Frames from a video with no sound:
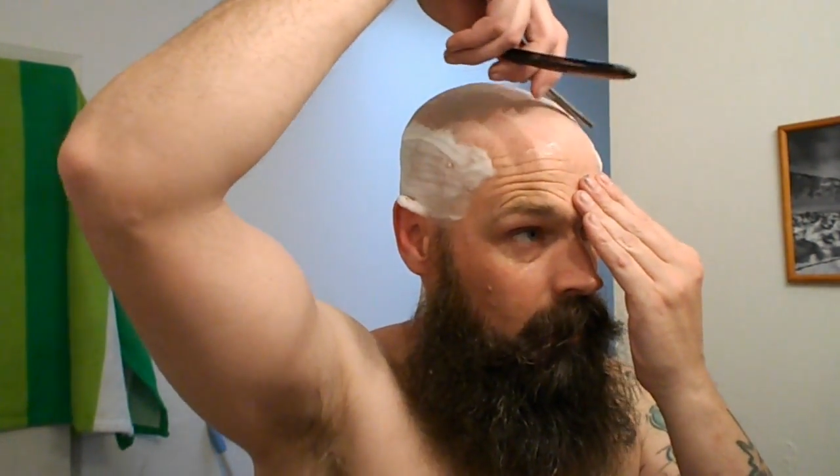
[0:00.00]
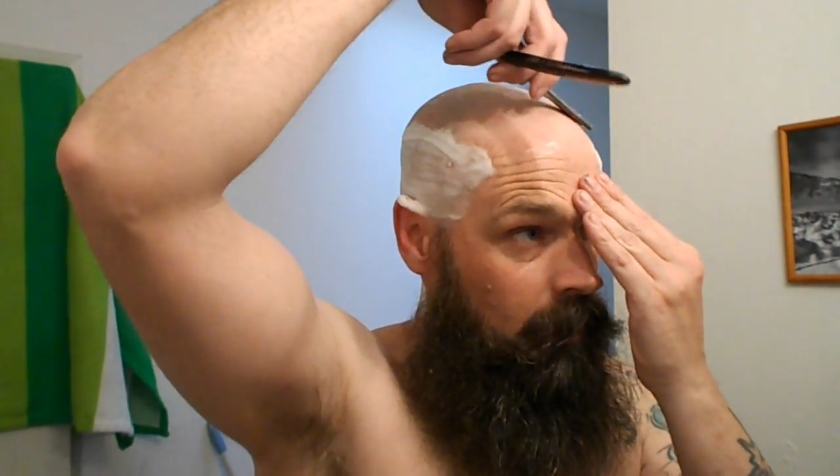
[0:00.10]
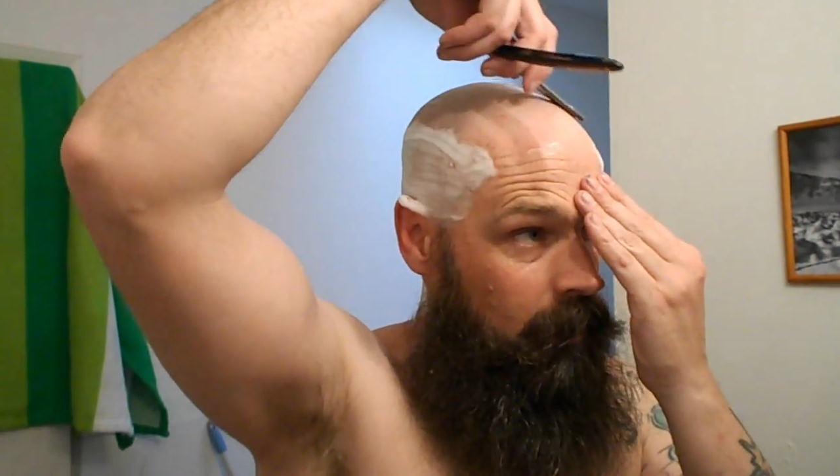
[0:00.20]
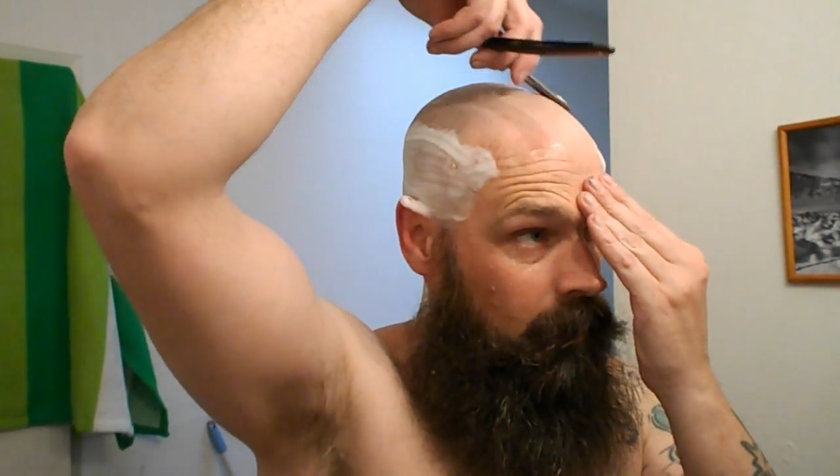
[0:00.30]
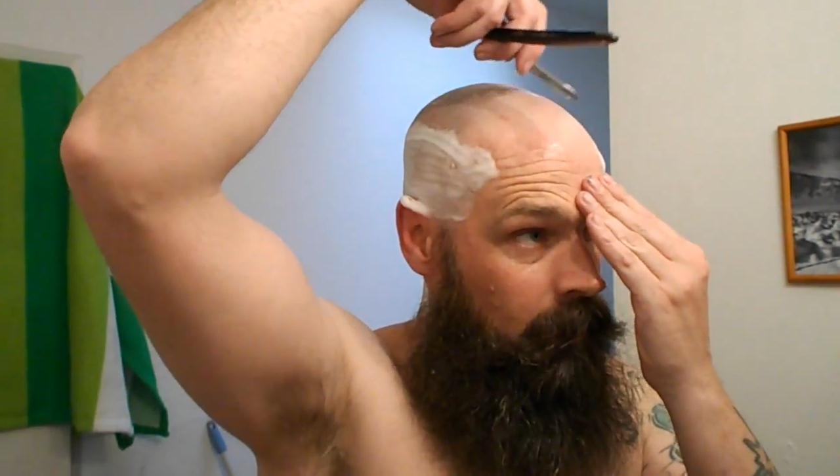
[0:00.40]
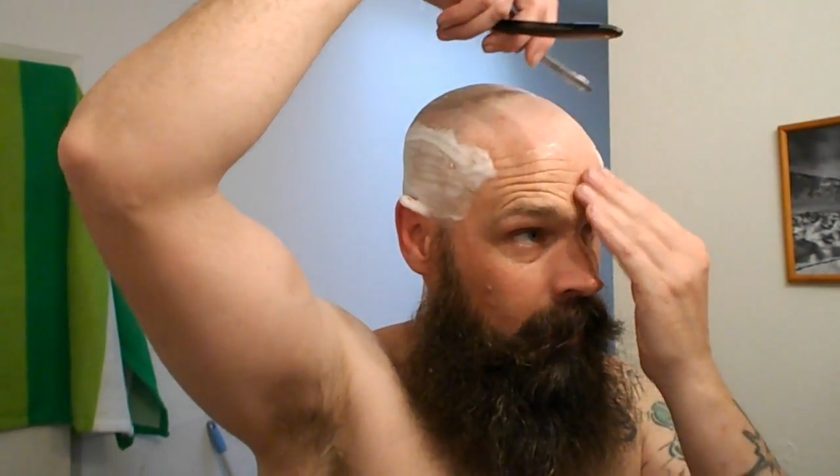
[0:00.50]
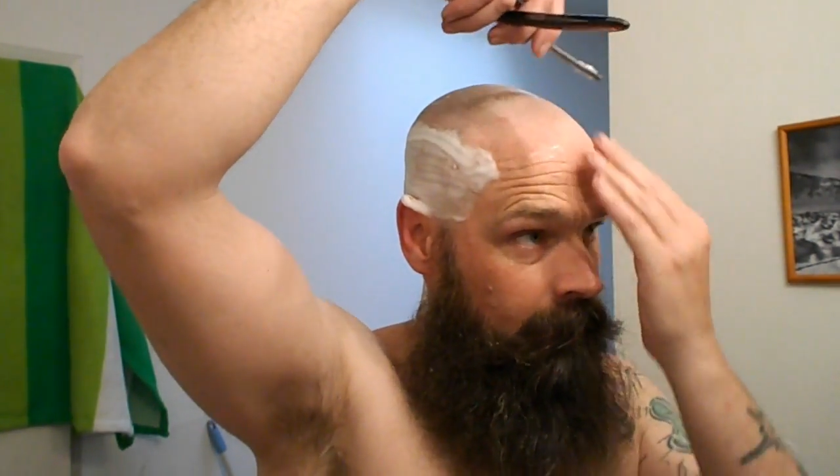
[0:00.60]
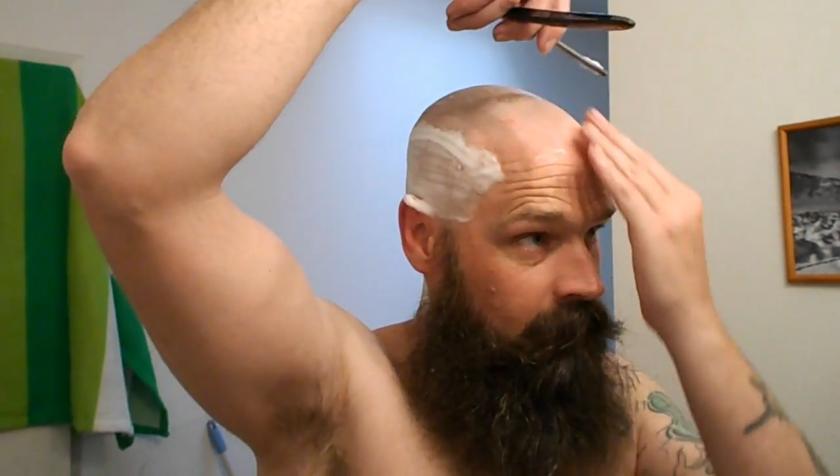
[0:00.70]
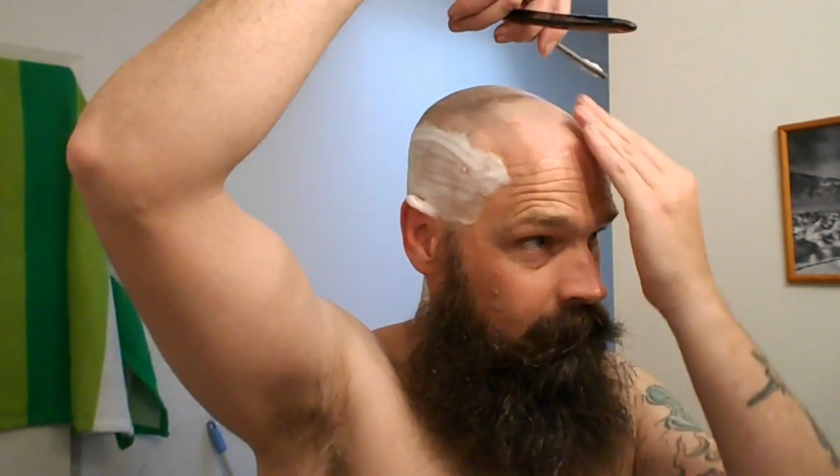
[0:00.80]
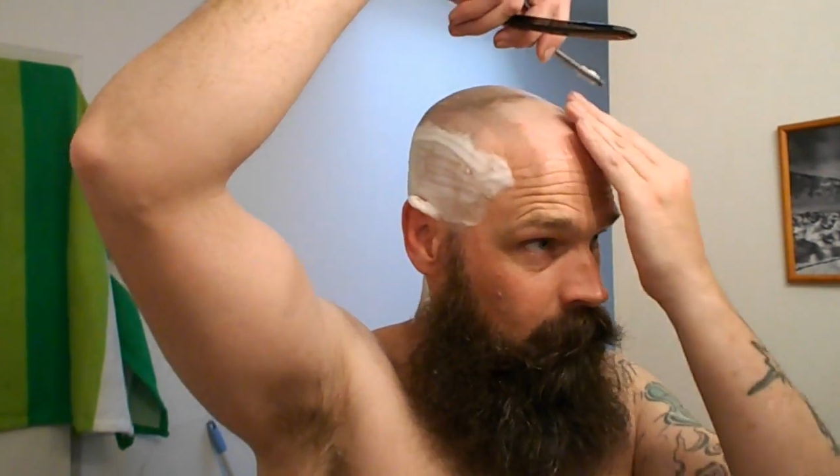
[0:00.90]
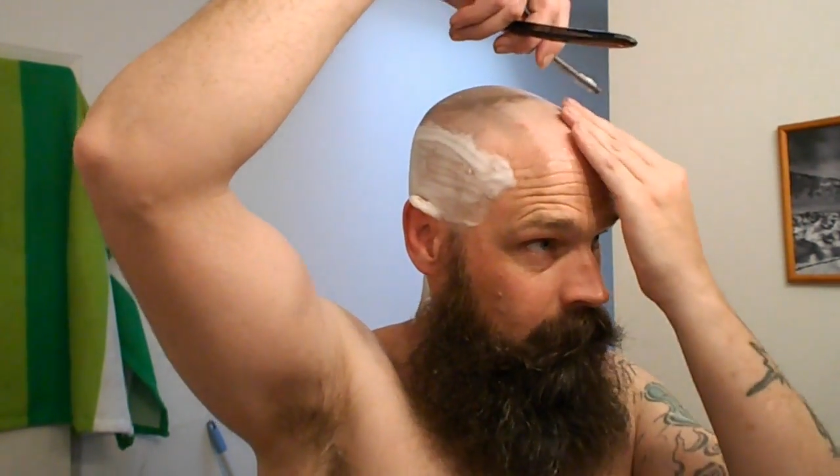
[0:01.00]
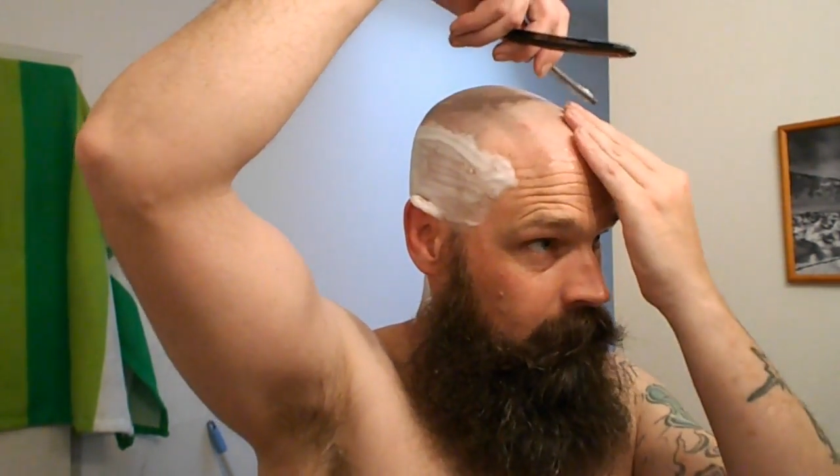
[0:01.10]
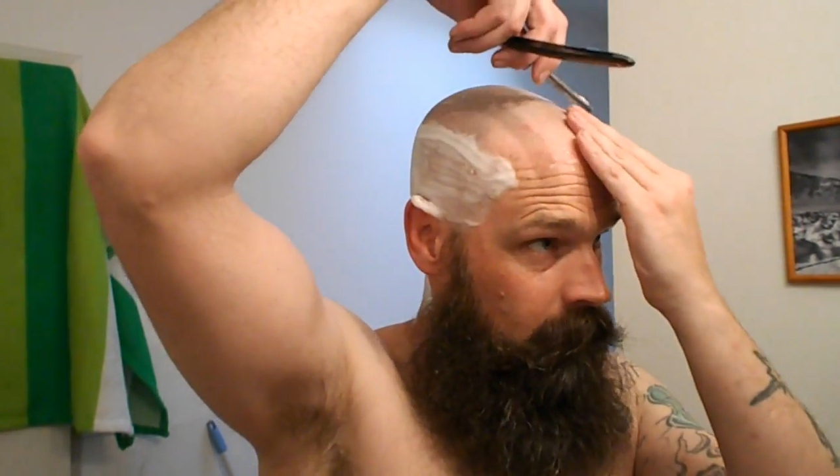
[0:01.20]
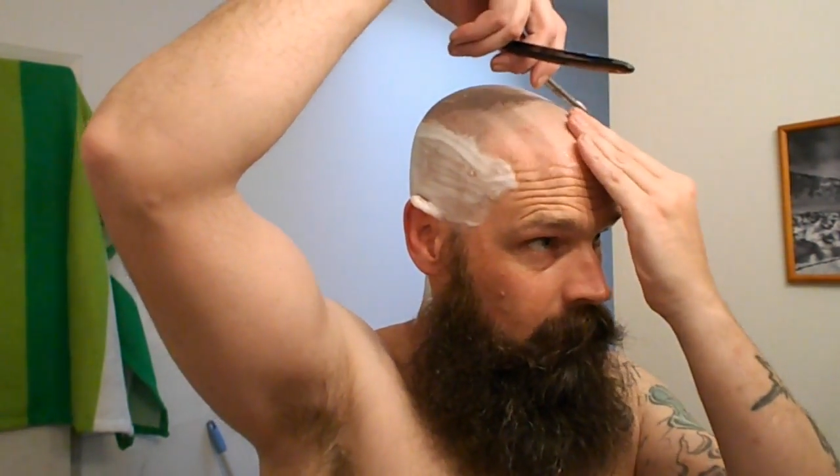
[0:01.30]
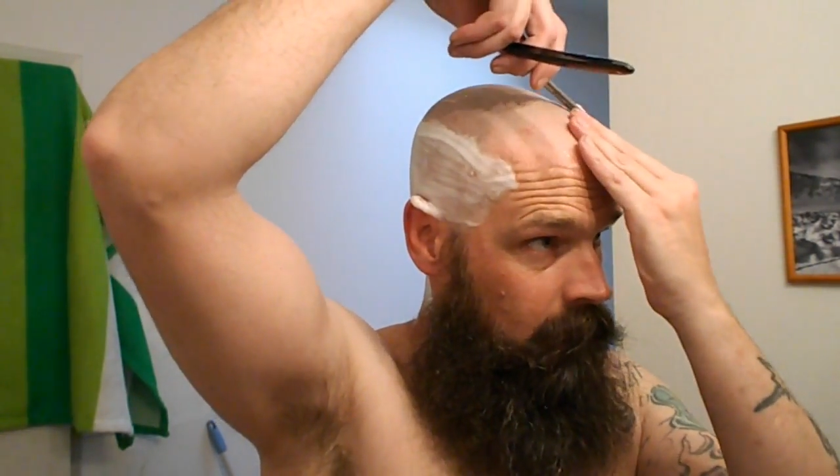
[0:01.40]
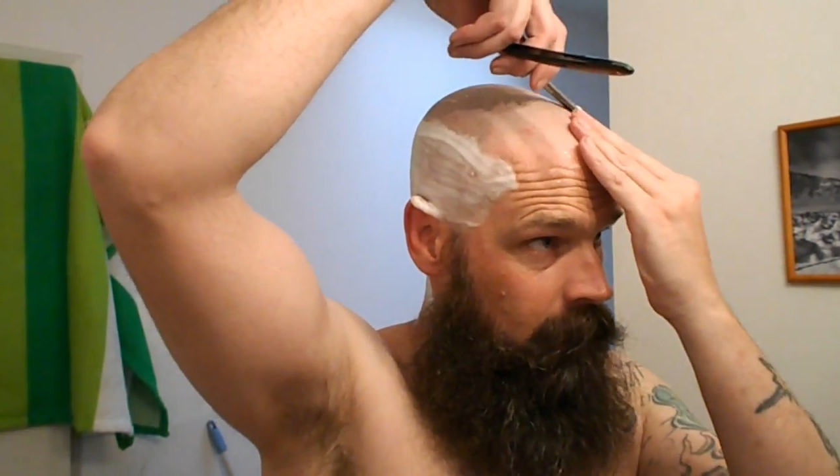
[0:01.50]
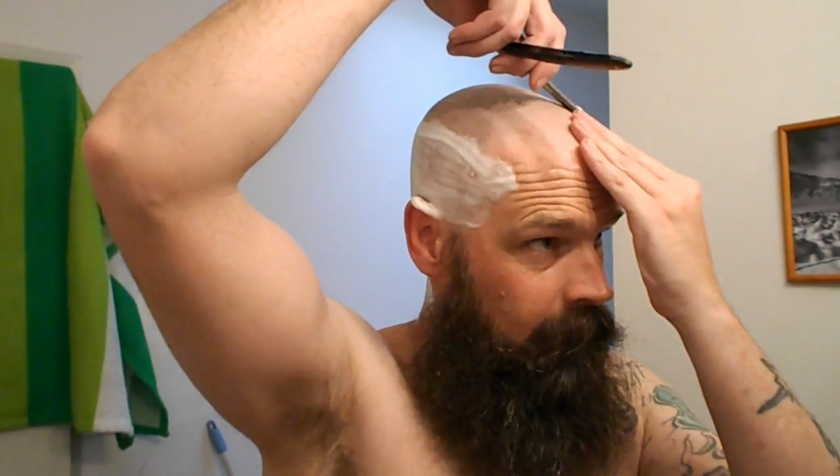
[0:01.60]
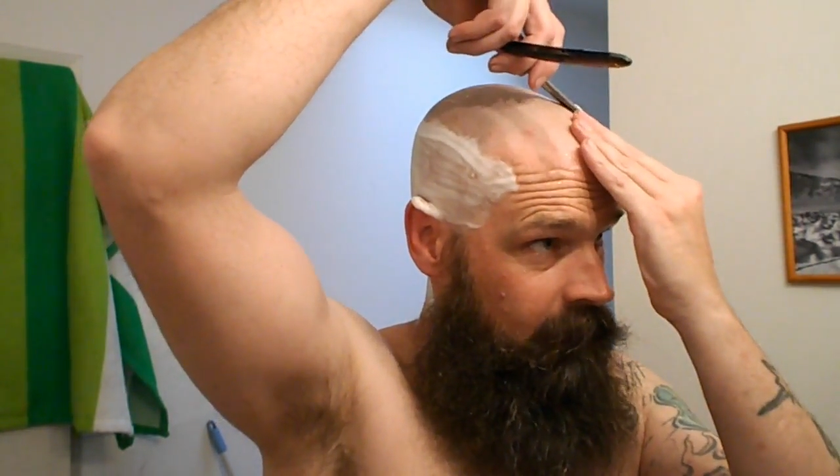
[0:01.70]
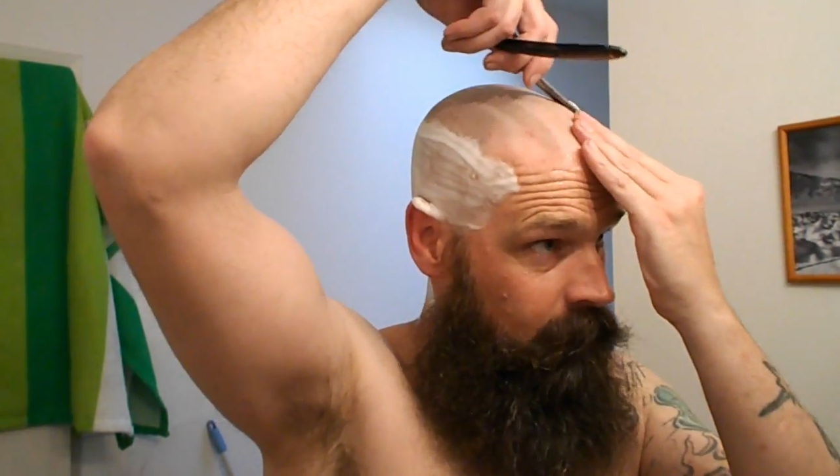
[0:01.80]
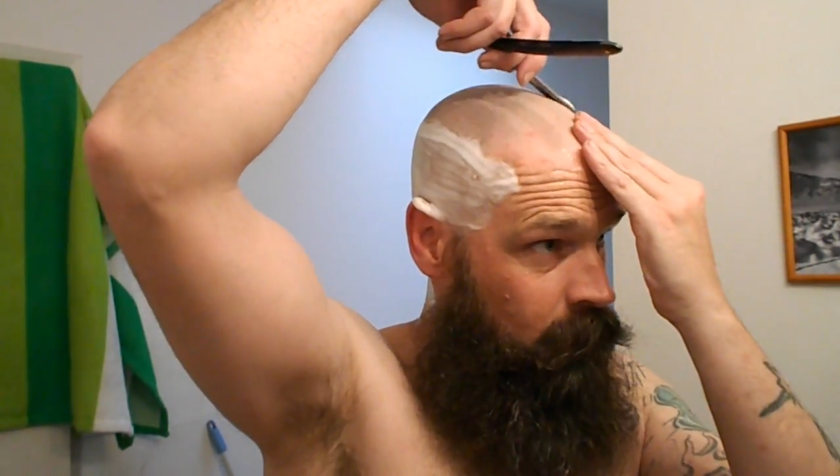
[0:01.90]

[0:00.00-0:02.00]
You don't have to force it. You don't have to